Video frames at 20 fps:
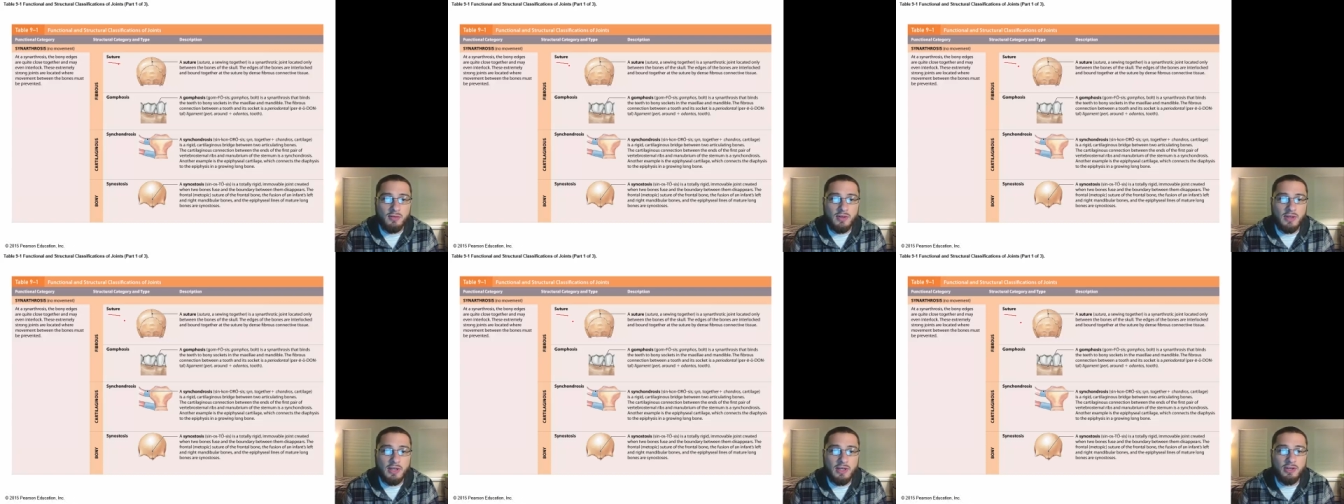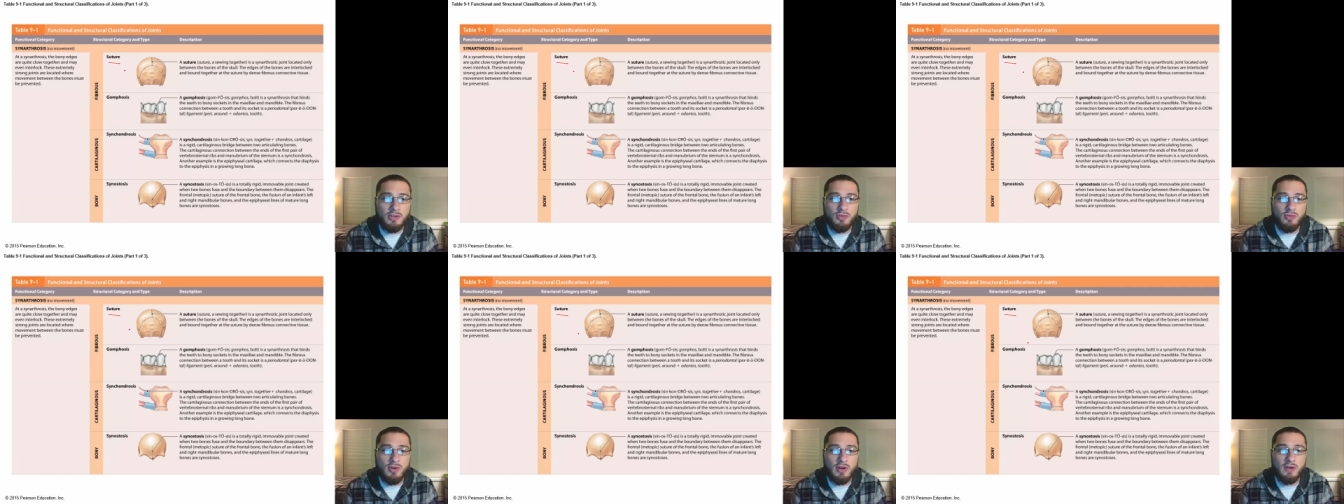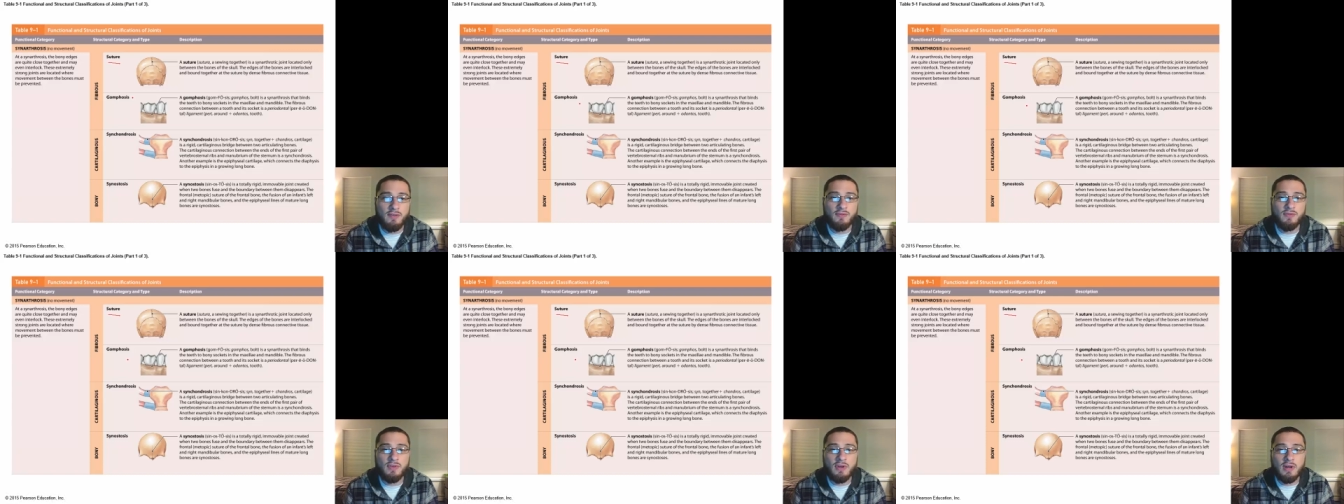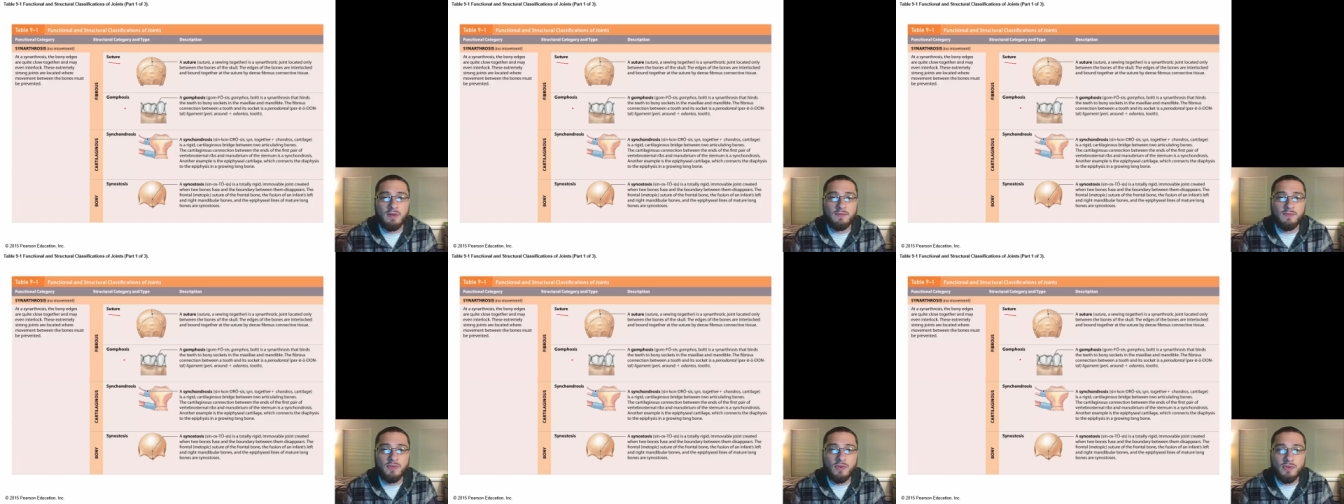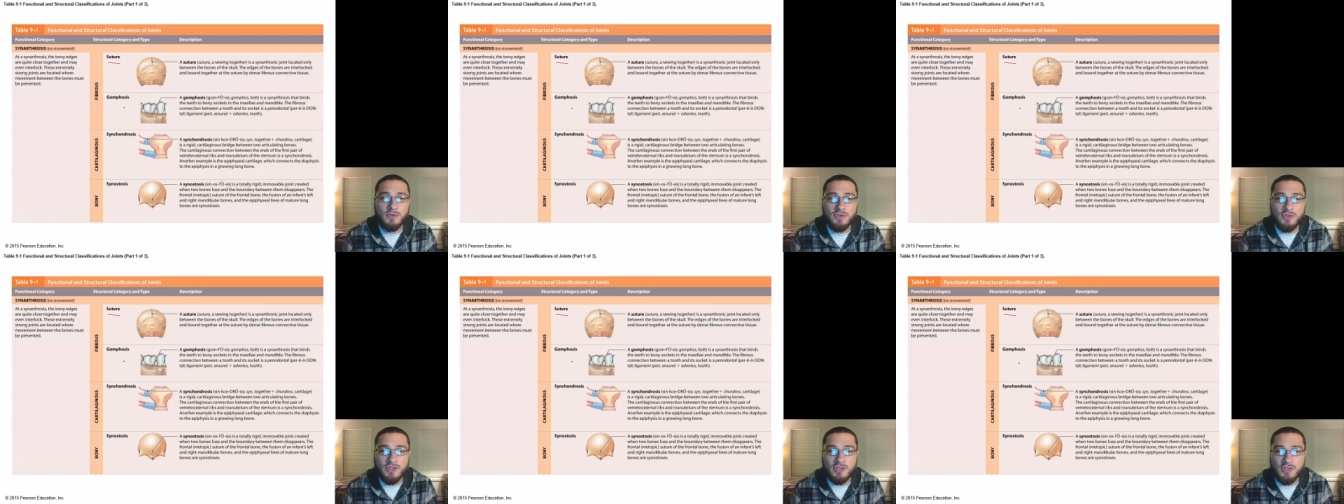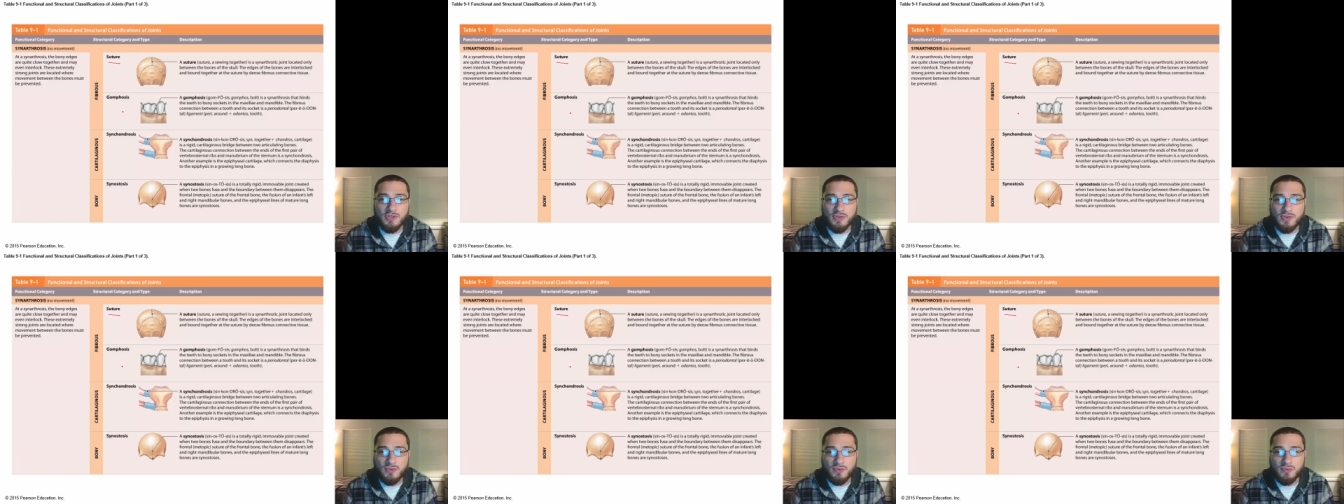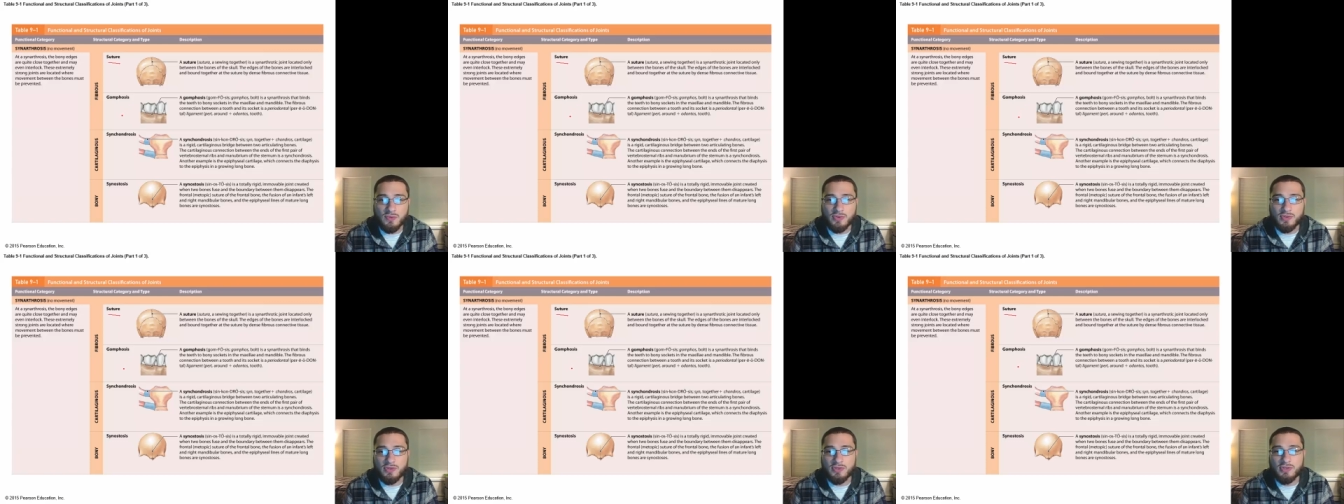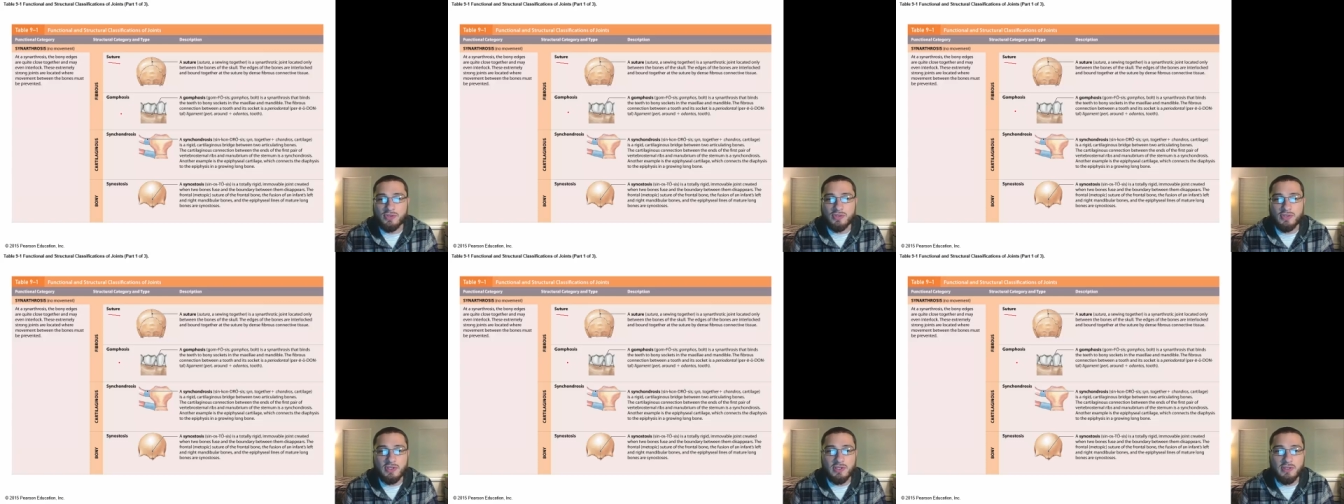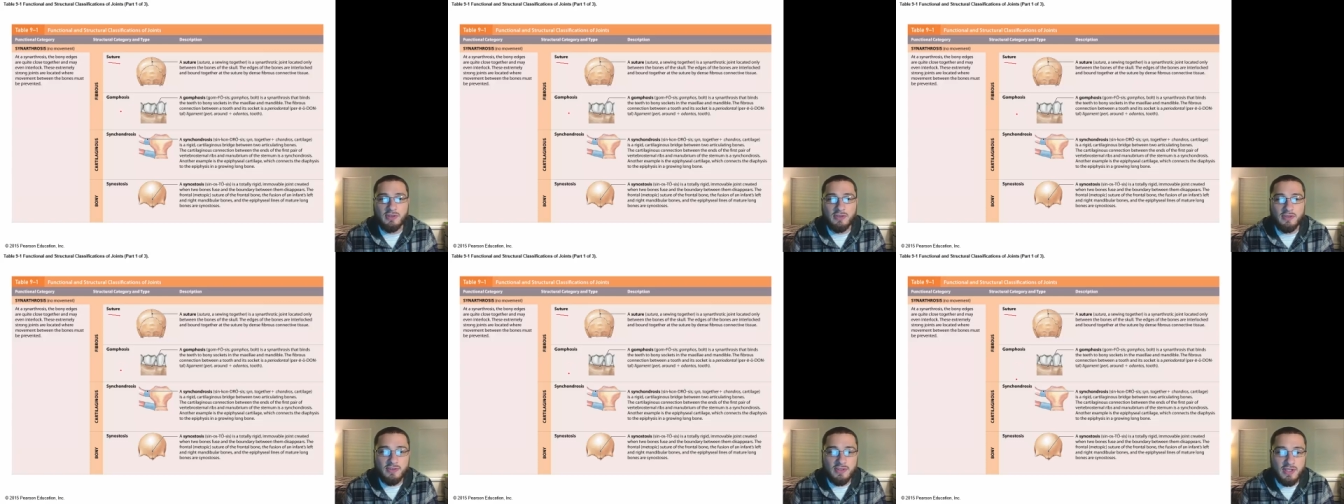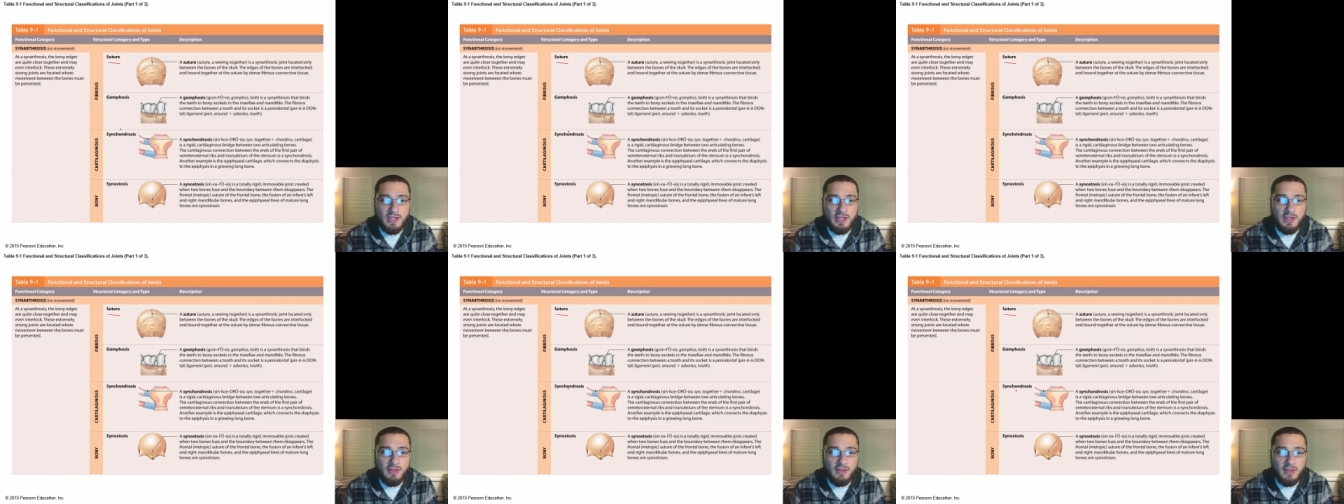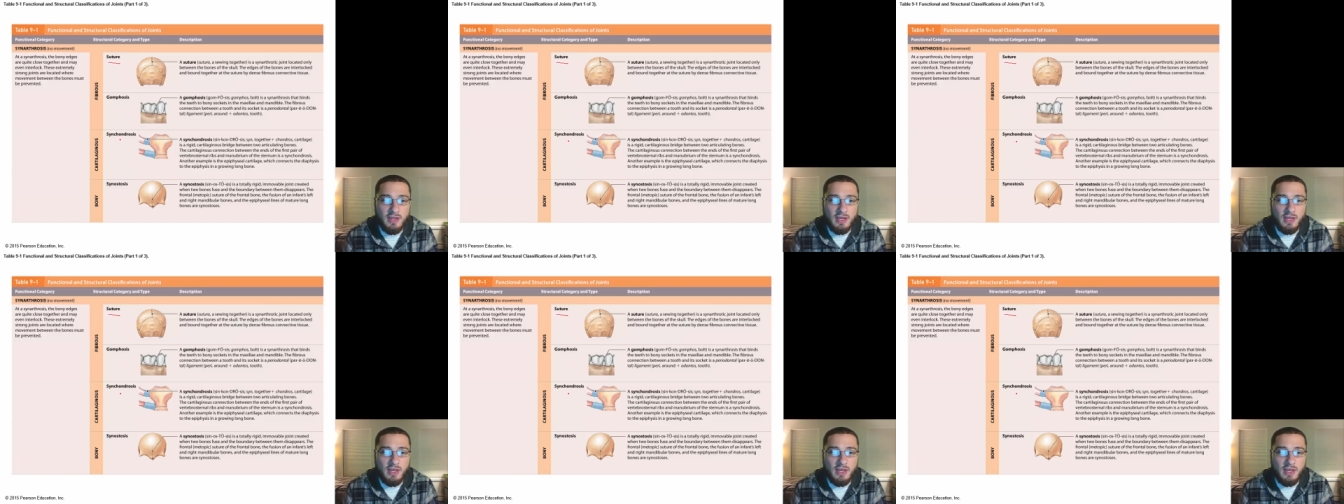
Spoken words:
Okay, you have gomphosis, which is in the teeth,